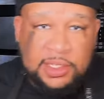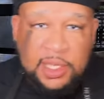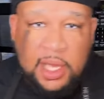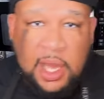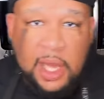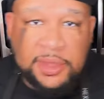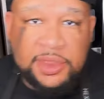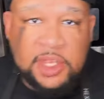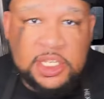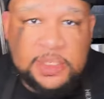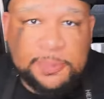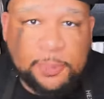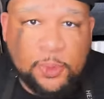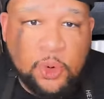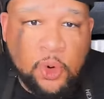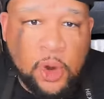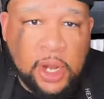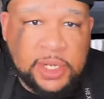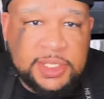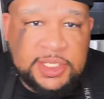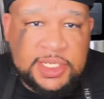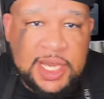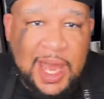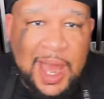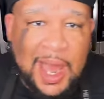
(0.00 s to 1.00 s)
is cut this
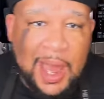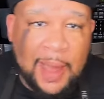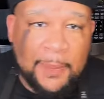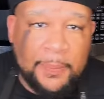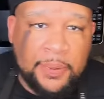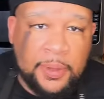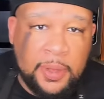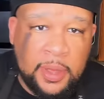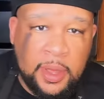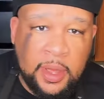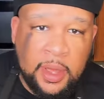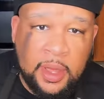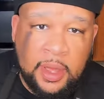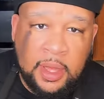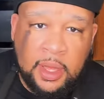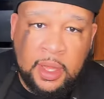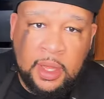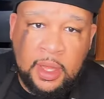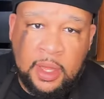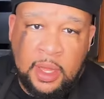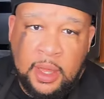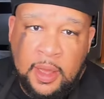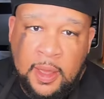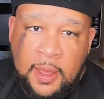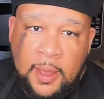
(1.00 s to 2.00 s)
pork chop
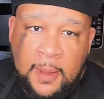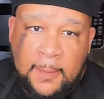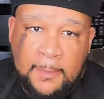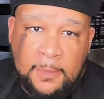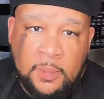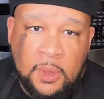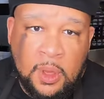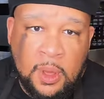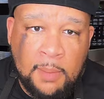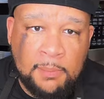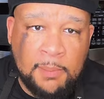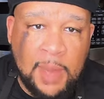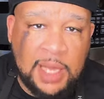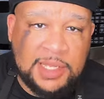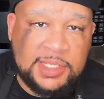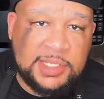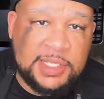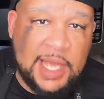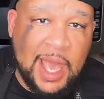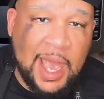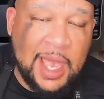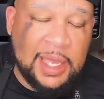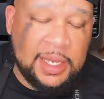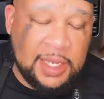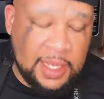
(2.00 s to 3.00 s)
my
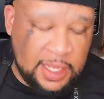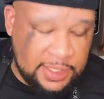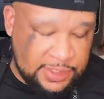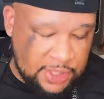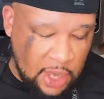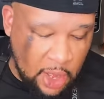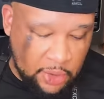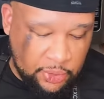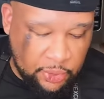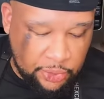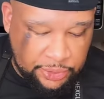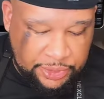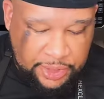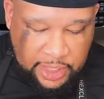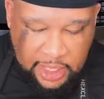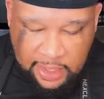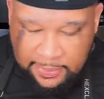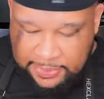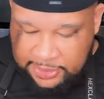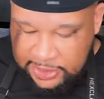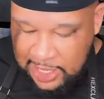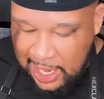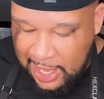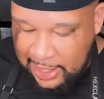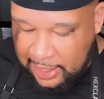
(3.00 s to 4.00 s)
site is
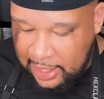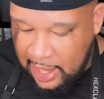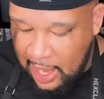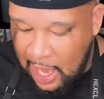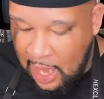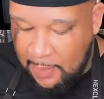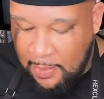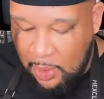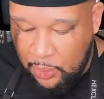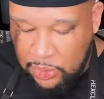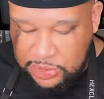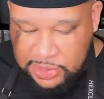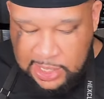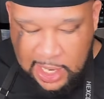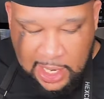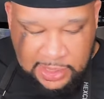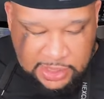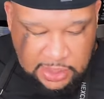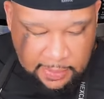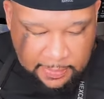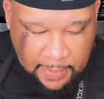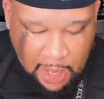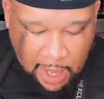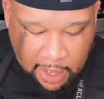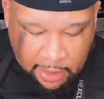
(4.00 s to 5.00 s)
uncledibbz.com. I wish I
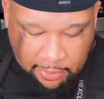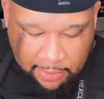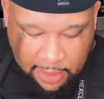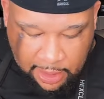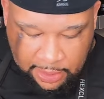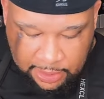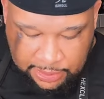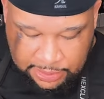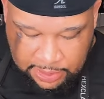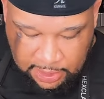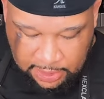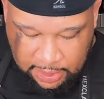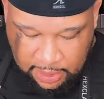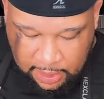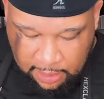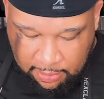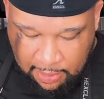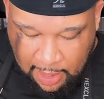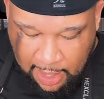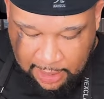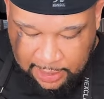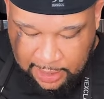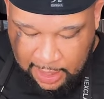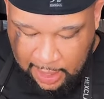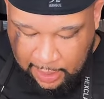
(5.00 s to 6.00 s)
had some moderators in
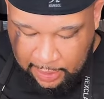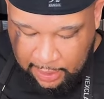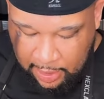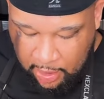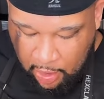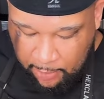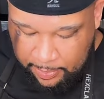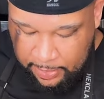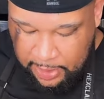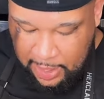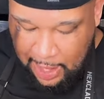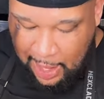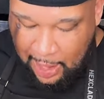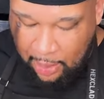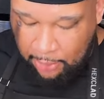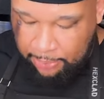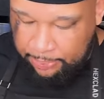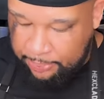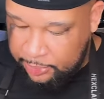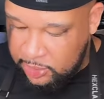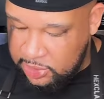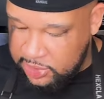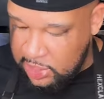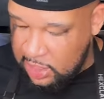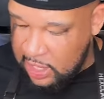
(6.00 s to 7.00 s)
here right now to help me
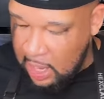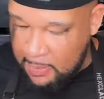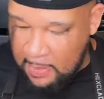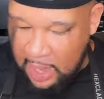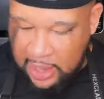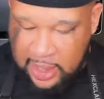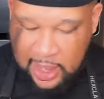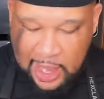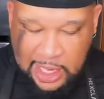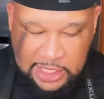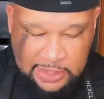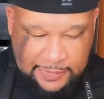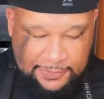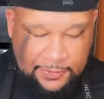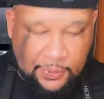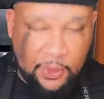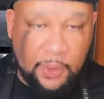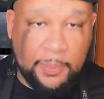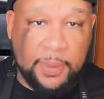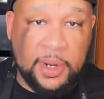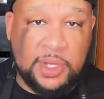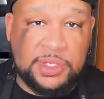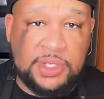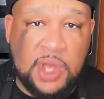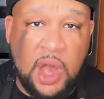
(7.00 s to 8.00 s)
out because I got my hands
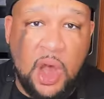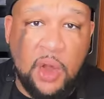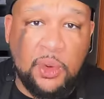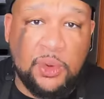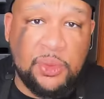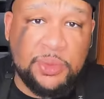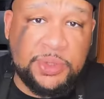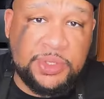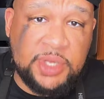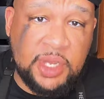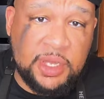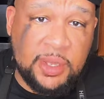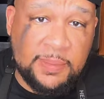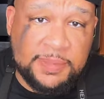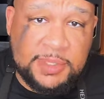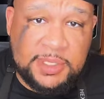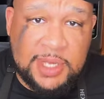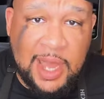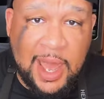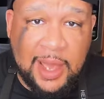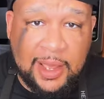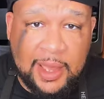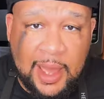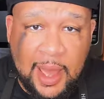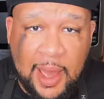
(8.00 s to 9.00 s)
full, but it's
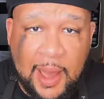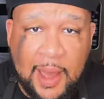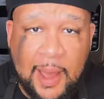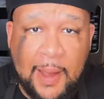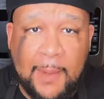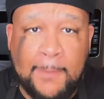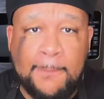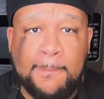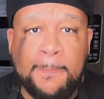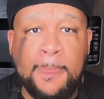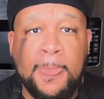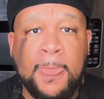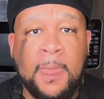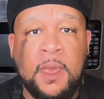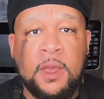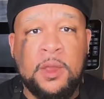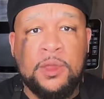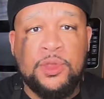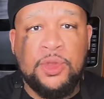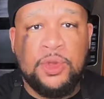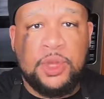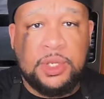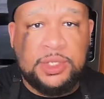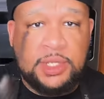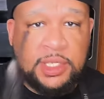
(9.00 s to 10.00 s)
uncledibbz.com.
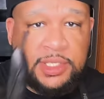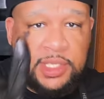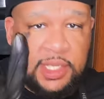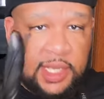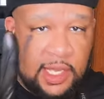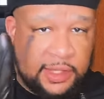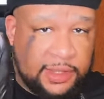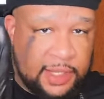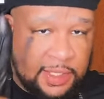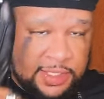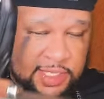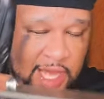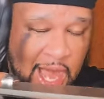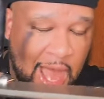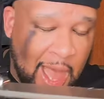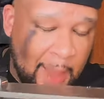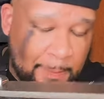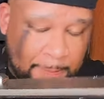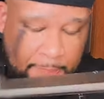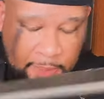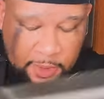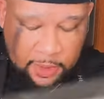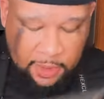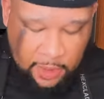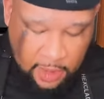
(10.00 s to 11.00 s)
You can just hit the
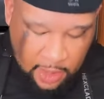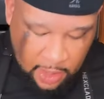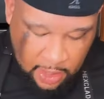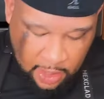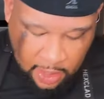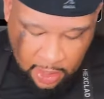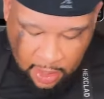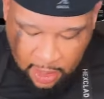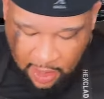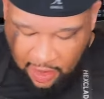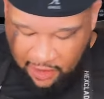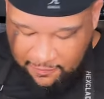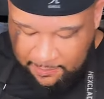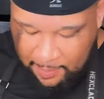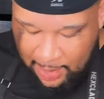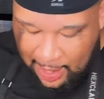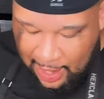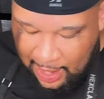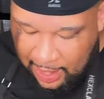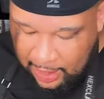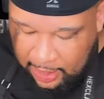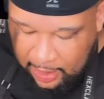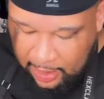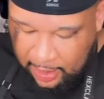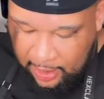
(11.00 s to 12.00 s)
top of
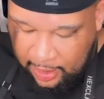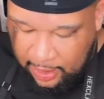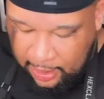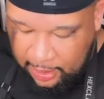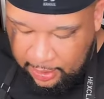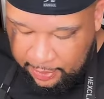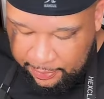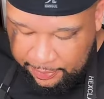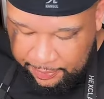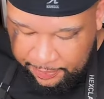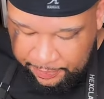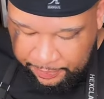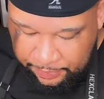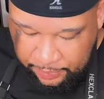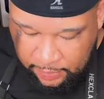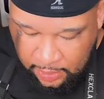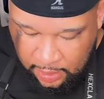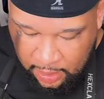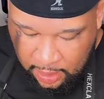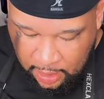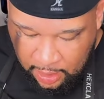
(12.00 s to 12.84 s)
my, uh,